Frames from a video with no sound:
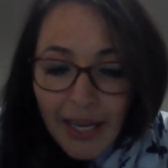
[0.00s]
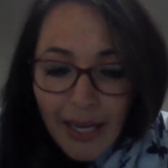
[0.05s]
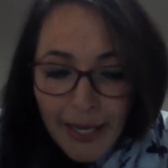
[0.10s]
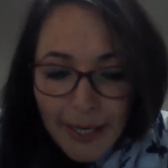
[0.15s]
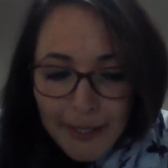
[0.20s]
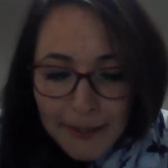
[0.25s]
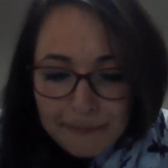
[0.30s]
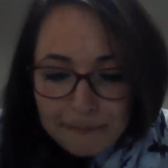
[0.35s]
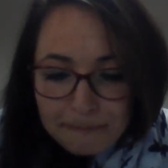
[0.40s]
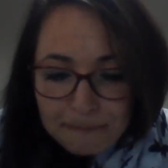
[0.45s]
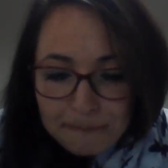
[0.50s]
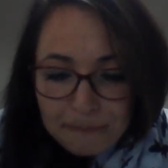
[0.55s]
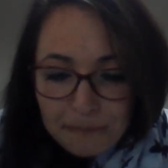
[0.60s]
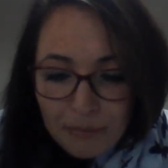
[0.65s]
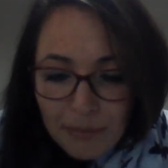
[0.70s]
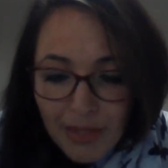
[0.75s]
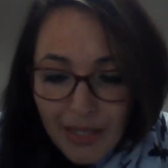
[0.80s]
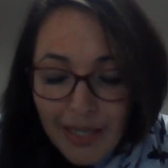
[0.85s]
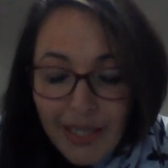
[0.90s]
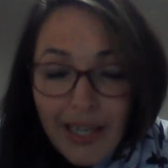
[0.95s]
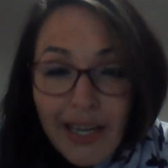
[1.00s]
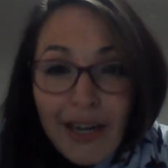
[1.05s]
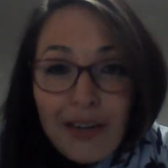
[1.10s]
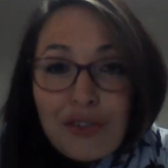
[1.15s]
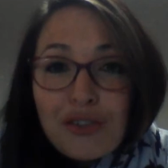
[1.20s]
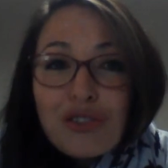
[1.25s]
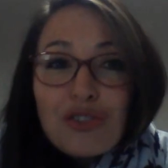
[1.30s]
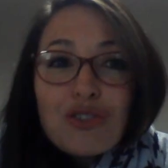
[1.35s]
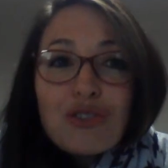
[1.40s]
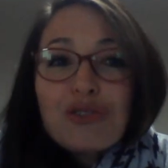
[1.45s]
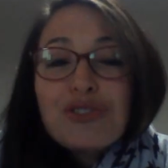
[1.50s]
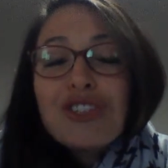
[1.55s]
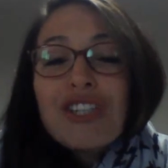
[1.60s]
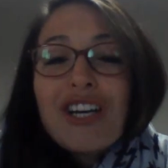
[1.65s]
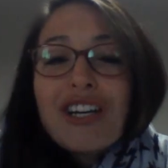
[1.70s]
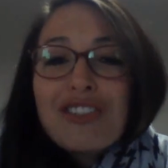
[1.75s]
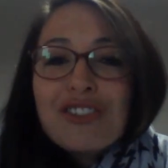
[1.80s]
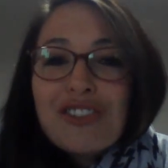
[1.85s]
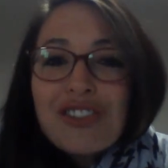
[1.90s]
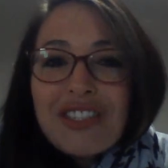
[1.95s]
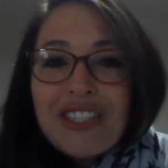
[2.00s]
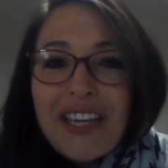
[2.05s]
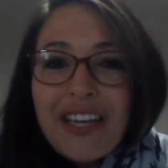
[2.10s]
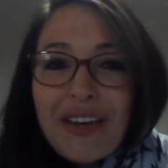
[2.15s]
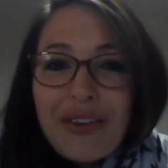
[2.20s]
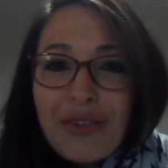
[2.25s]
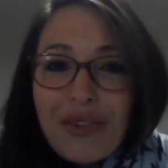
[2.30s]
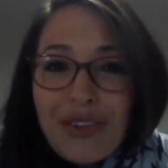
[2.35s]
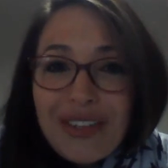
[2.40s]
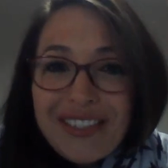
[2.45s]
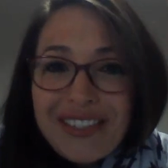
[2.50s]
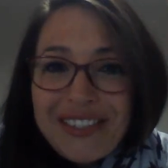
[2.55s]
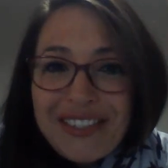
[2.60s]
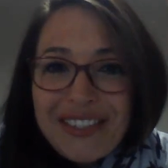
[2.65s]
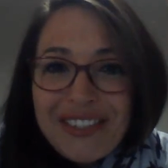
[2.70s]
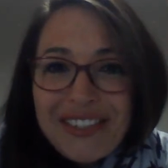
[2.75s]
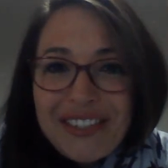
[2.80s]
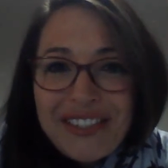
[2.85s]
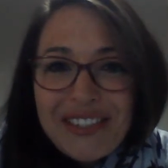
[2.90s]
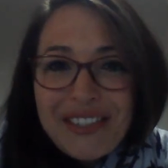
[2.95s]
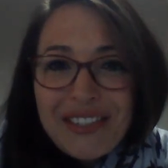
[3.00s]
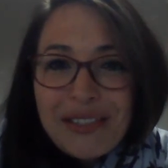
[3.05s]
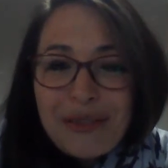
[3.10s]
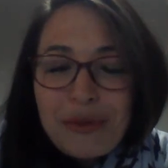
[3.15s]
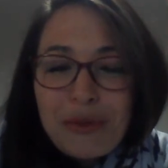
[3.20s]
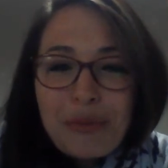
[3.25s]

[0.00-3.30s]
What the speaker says: Encourage your child to take risks.